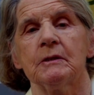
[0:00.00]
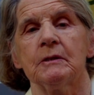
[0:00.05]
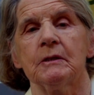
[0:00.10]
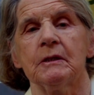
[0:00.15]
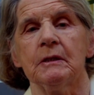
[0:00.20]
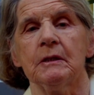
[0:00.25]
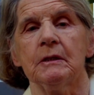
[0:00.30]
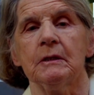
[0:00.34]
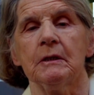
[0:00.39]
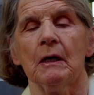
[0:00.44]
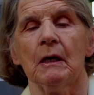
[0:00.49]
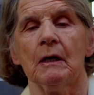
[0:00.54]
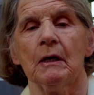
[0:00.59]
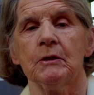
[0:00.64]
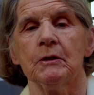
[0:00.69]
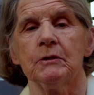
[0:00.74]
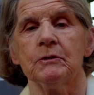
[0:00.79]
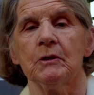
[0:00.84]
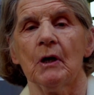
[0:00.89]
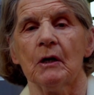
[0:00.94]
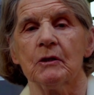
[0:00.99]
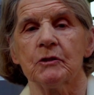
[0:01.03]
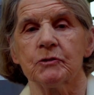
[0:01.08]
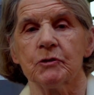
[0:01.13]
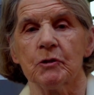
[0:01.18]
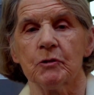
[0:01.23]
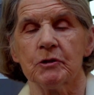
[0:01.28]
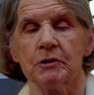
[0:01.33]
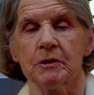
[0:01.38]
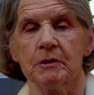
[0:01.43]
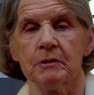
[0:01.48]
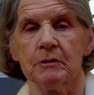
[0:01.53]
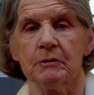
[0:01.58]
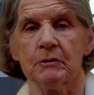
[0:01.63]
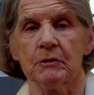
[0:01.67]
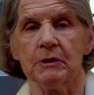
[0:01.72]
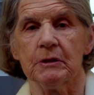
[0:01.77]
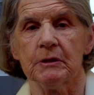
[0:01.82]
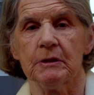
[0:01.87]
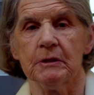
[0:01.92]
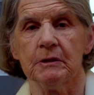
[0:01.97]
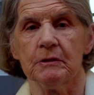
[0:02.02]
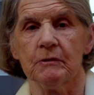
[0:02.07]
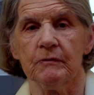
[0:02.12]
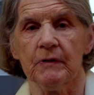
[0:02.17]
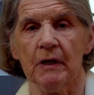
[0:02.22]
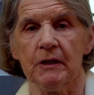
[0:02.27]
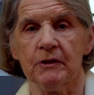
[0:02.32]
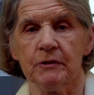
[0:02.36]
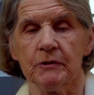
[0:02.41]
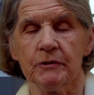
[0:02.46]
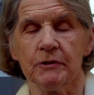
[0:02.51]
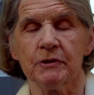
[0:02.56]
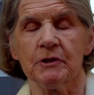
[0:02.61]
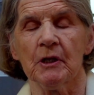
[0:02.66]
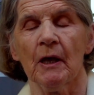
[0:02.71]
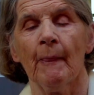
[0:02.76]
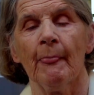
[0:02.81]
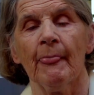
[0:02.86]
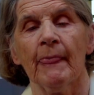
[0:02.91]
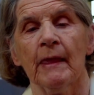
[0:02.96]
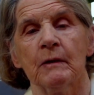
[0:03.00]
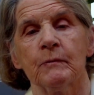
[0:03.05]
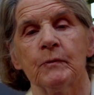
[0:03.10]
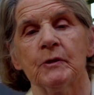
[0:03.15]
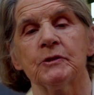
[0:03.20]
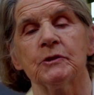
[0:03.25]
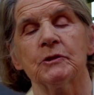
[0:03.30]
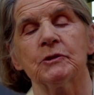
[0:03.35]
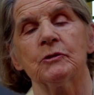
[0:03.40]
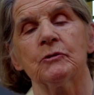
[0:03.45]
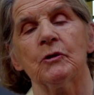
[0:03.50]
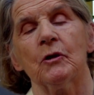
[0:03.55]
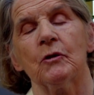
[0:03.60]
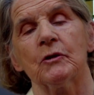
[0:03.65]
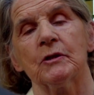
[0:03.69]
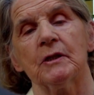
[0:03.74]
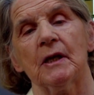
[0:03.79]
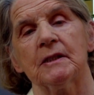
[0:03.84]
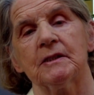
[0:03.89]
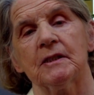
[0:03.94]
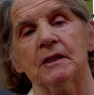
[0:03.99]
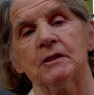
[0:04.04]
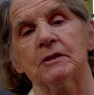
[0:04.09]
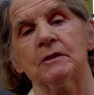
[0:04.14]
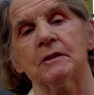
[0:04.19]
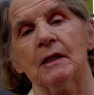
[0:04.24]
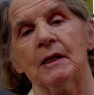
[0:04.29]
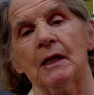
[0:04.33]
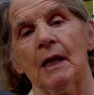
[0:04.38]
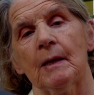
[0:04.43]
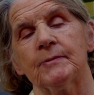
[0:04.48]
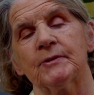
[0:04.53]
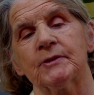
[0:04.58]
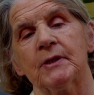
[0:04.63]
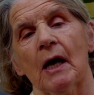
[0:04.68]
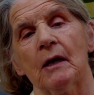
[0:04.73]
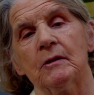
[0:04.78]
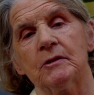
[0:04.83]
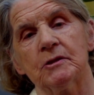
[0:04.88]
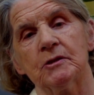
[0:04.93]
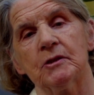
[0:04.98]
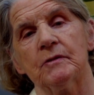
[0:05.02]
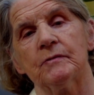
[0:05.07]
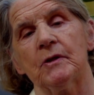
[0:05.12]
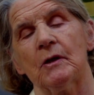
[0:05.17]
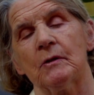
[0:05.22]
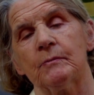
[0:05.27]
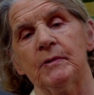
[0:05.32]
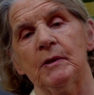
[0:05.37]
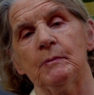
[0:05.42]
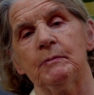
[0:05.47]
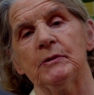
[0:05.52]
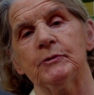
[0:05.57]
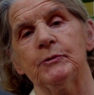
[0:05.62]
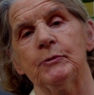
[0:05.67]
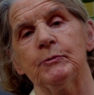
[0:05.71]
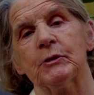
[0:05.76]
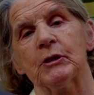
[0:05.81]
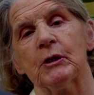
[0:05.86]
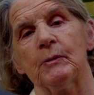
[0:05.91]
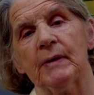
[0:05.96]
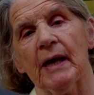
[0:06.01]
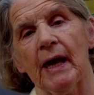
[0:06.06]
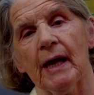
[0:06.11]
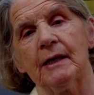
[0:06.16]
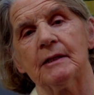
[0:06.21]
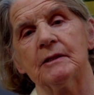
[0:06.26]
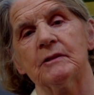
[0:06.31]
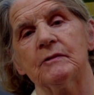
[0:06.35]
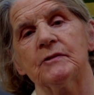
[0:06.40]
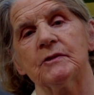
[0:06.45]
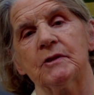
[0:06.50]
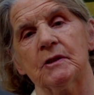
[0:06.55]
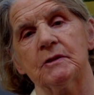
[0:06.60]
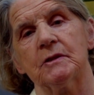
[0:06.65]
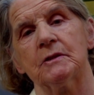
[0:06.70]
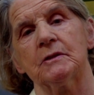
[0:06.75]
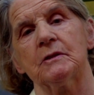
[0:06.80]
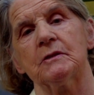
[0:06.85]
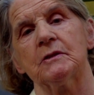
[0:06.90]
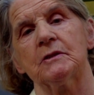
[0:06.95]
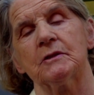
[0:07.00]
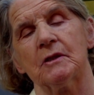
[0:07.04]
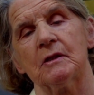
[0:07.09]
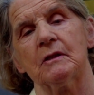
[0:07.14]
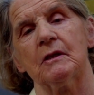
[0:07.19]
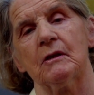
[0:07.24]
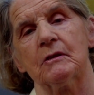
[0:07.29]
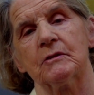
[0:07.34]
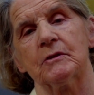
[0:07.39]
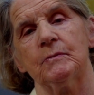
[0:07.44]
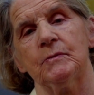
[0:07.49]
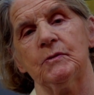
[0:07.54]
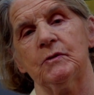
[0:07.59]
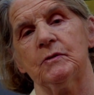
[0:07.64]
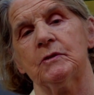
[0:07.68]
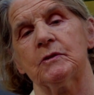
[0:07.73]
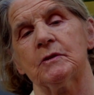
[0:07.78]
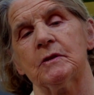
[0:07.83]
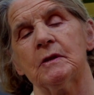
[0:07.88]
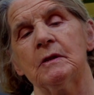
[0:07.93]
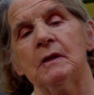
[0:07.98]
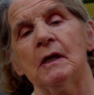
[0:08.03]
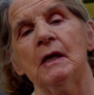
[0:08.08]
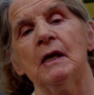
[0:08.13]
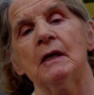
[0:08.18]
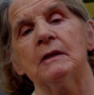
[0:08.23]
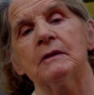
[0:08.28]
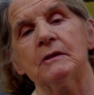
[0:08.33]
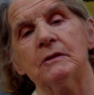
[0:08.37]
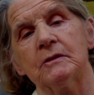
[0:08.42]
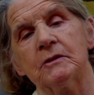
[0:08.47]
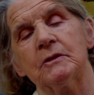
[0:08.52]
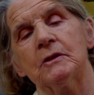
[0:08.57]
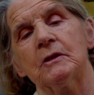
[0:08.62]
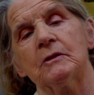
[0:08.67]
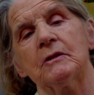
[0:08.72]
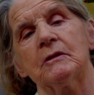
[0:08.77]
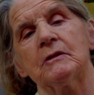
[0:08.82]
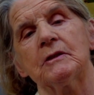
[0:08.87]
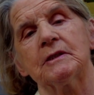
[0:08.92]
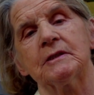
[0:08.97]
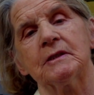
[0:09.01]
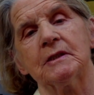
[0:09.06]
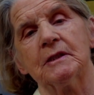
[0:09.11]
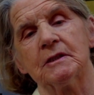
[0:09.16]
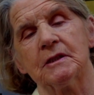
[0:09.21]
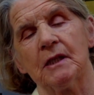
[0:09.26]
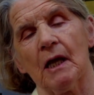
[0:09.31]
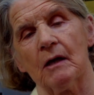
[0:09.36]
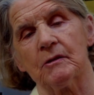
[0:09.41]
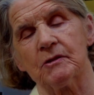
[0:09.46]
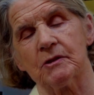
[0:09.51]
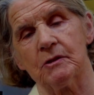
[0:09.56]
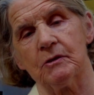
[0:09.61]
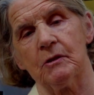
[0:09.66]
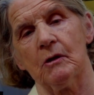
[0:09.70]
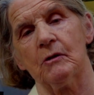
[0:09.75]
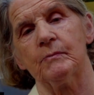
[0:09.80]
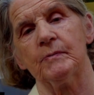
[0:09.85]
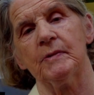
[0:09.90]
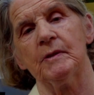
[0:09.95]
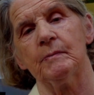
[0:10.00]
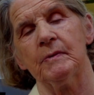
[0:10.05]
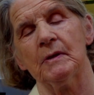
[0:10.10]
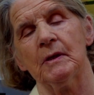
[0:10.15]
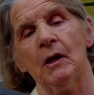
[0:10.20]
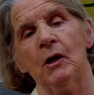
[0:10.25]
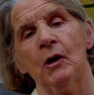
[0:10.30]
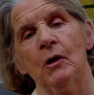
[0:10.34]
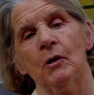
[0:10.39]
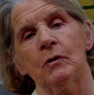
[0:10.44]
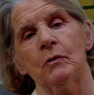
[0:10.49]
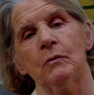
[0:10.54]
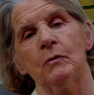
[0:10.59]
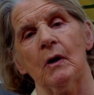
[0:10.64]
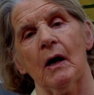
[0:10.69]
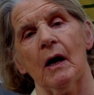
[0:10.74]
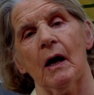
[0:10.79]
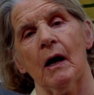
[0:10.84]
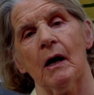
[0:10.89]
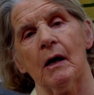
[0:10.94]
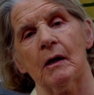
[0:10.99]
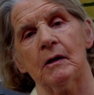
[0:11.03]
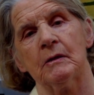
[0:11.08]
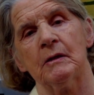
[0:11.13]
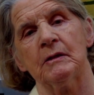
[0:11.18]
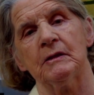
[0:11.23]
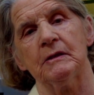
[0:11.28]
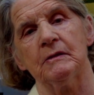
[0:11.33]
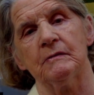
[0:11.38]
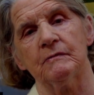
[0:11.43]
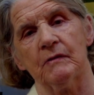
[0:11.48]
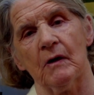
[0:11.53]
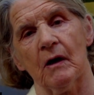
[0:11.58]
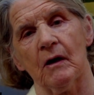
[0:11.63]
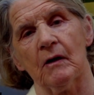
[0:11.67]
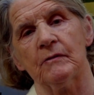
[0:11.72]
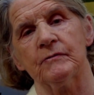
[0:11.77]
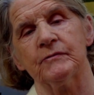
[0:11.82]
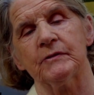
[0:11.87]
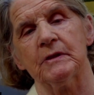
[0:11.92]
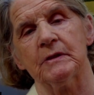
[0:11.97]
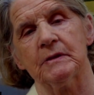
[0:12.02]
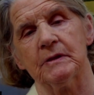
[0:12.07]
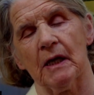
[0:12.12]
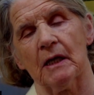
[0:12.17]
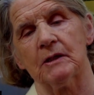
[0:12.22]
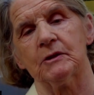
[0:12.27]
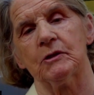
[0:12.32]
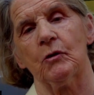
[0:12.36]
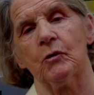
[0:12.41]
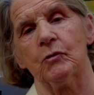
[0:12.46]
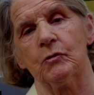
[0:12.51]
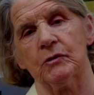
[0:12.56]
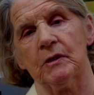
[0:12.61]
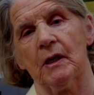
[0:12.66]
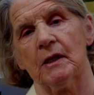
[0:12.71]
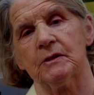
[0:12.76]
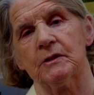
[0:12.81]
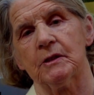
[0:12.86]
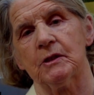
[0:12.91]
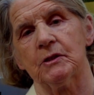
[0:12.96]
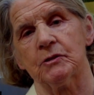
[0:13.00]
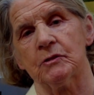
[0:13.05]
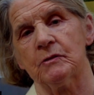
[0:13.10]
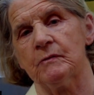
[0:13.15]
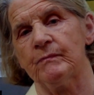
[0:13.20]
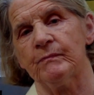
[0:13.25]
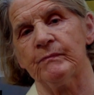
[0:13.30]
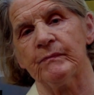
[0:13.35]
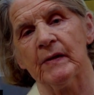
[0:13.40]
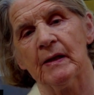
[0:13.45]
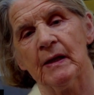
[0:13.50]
the Young Social Innovators, which is an organisation that helps thousands of young people to become active citizens in their community. This year there are 6,000 young people who are involved in that organisation.